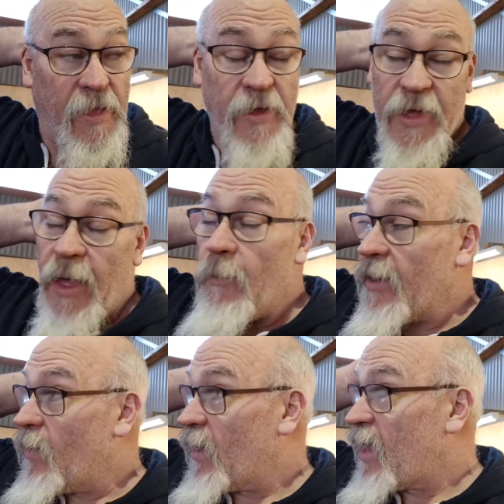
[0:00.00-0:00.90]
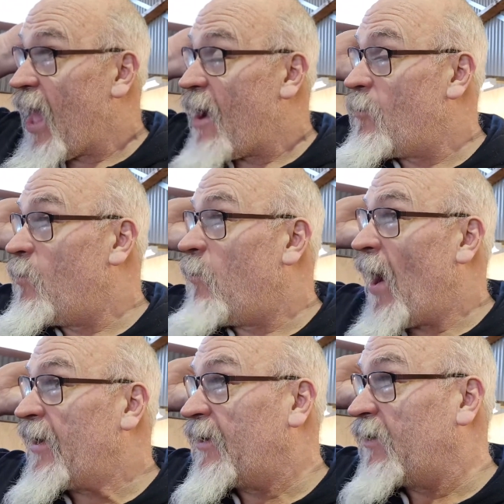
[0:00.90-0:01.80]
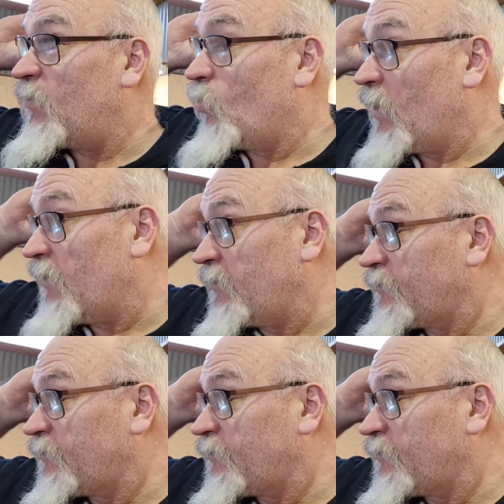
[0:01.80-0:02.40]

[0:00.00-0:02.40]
I've got the car painted and whatever,